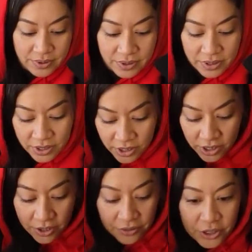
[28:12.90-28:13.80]
two
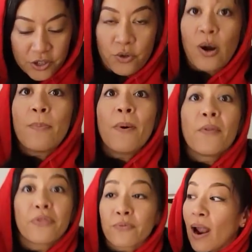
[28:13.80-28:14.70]
three.
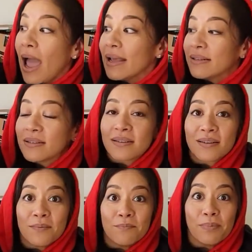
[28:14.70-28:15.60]
Triple another
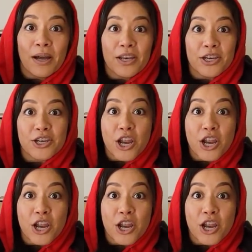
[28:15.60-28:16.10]
tripler.